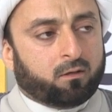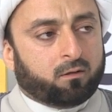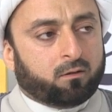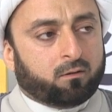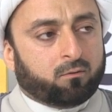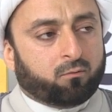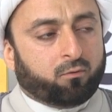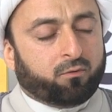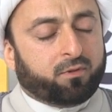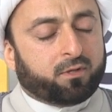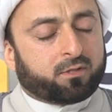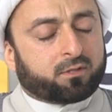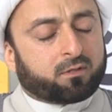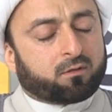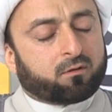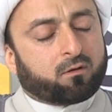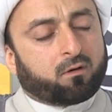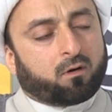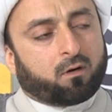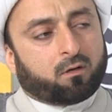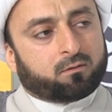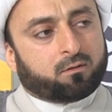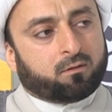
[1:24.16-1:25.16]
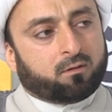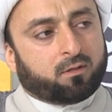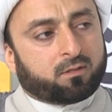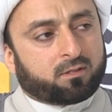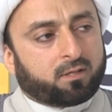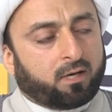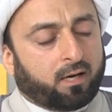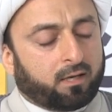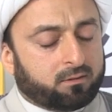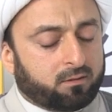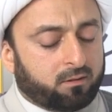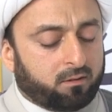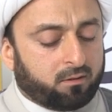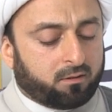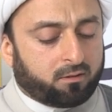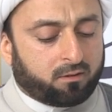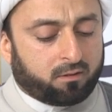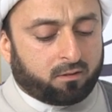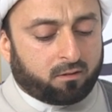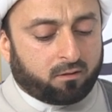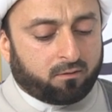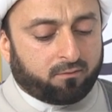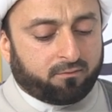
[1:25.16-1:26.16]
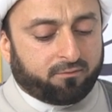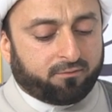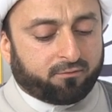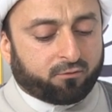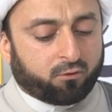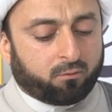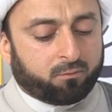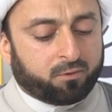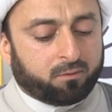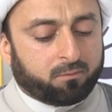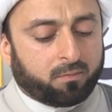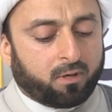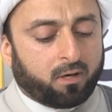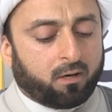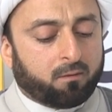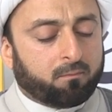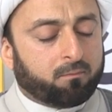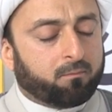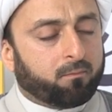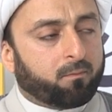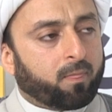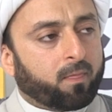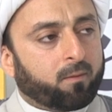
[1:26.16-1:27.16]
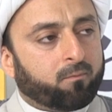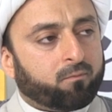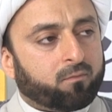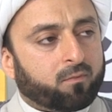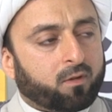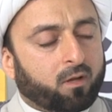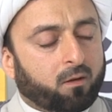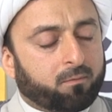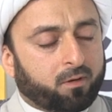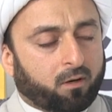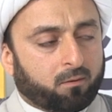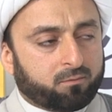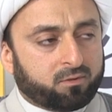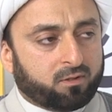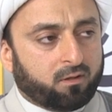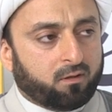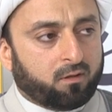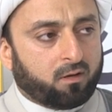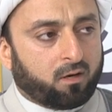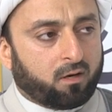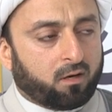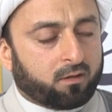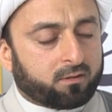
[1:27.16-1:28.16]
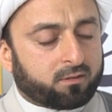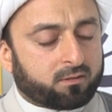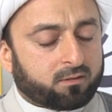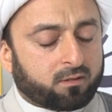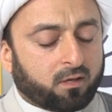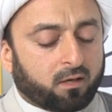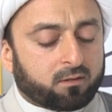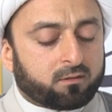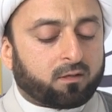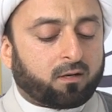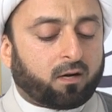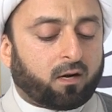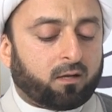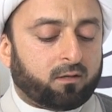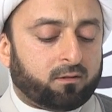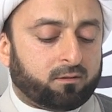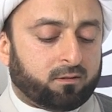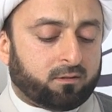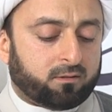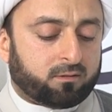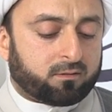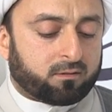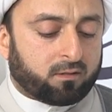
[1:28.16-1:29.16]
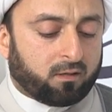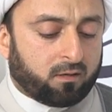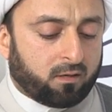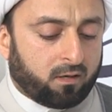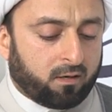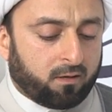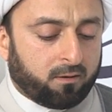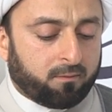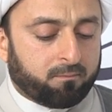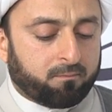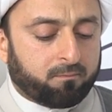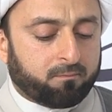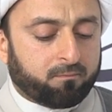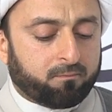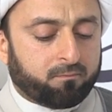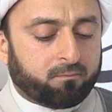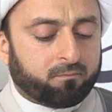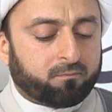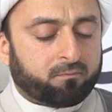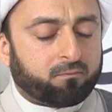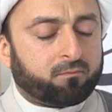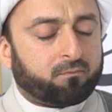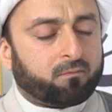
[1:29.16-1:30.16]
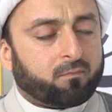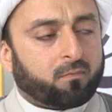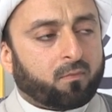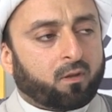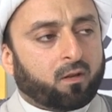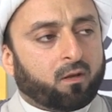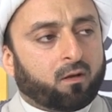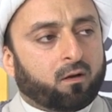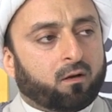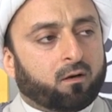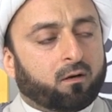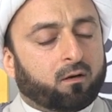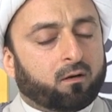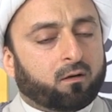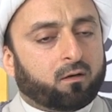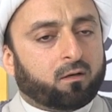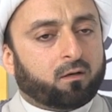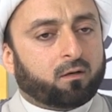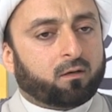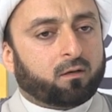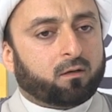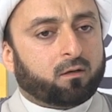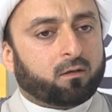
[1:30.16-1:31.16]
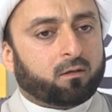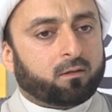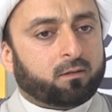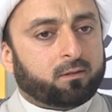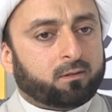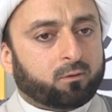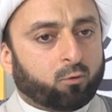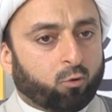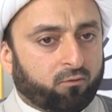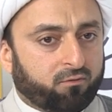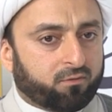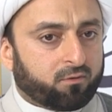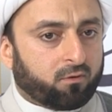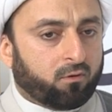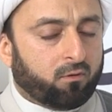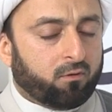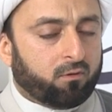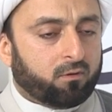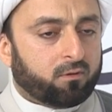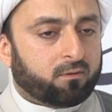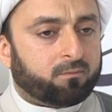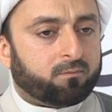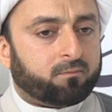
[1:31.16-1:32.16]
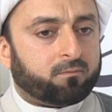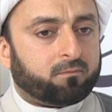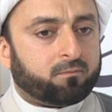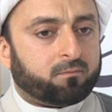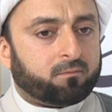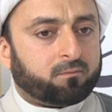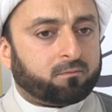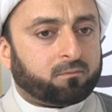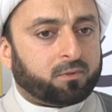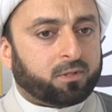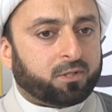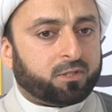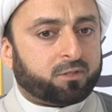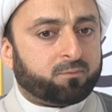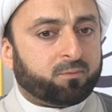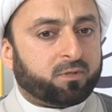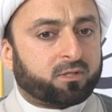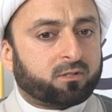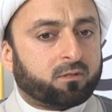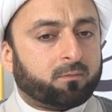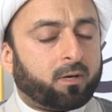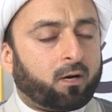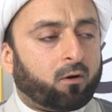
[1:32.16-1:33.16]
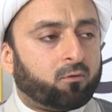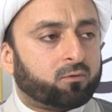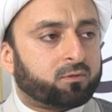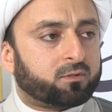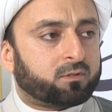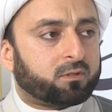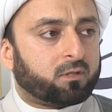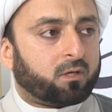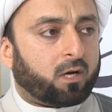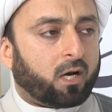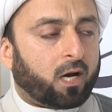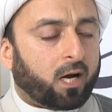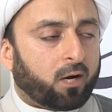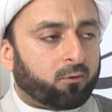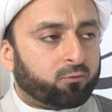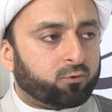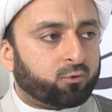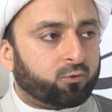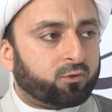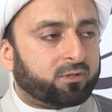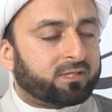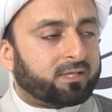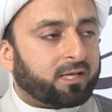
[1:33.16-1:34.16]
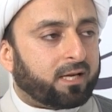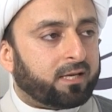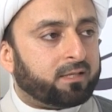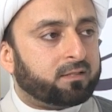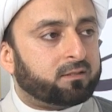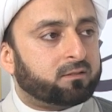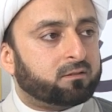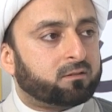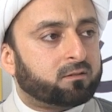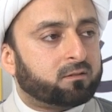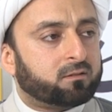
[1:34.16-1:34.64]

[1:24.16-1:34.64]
With this regard, there's a hadith from Imam Abi Abdullah as-Sadiq alayhi salam. Uh, in overall, he speaks about how to stand